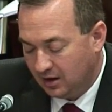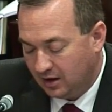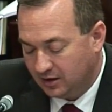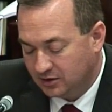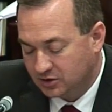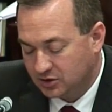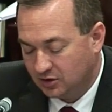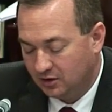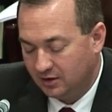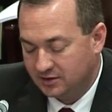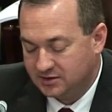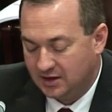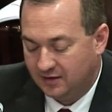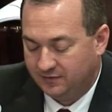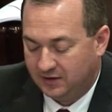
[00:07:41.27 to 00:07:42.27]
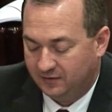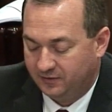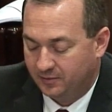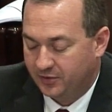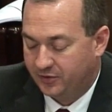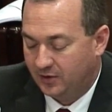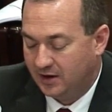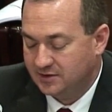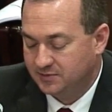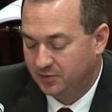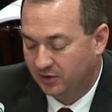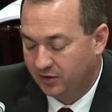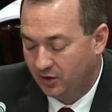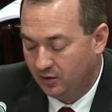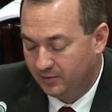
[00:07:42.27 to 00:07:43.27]
and ensure our safety from threats
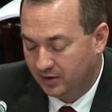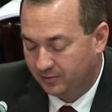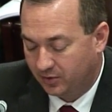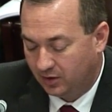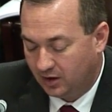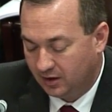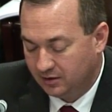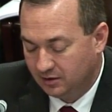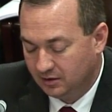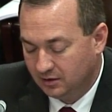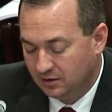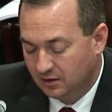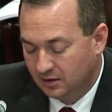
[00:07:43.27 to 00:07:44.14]
both home and abroad.